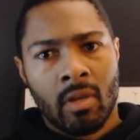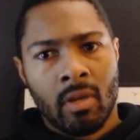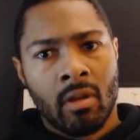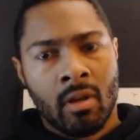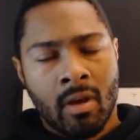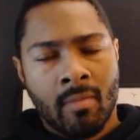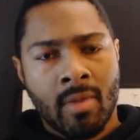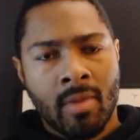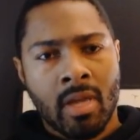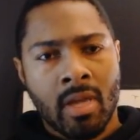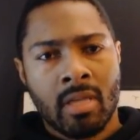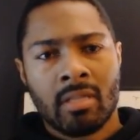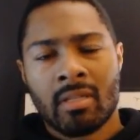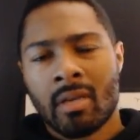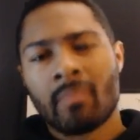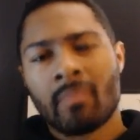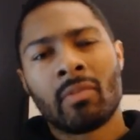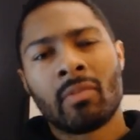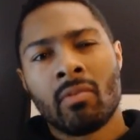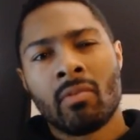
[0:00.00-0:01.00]
You know what I mean?
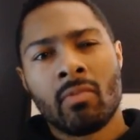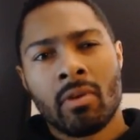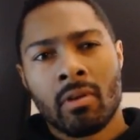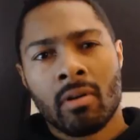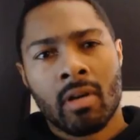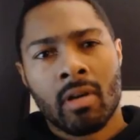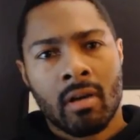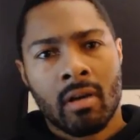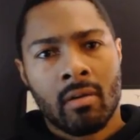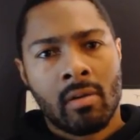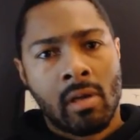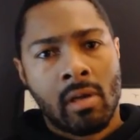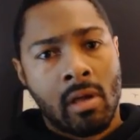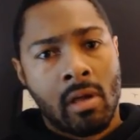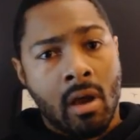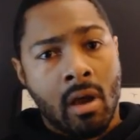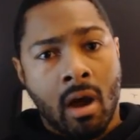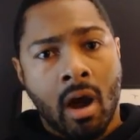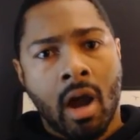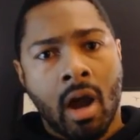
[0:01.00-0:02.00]
Something will come.
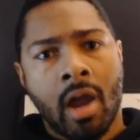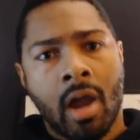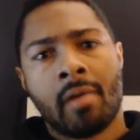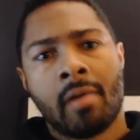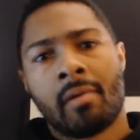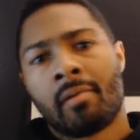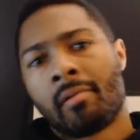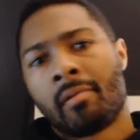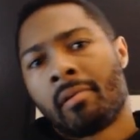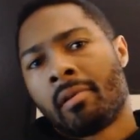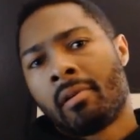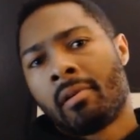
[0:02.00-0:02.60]
All right.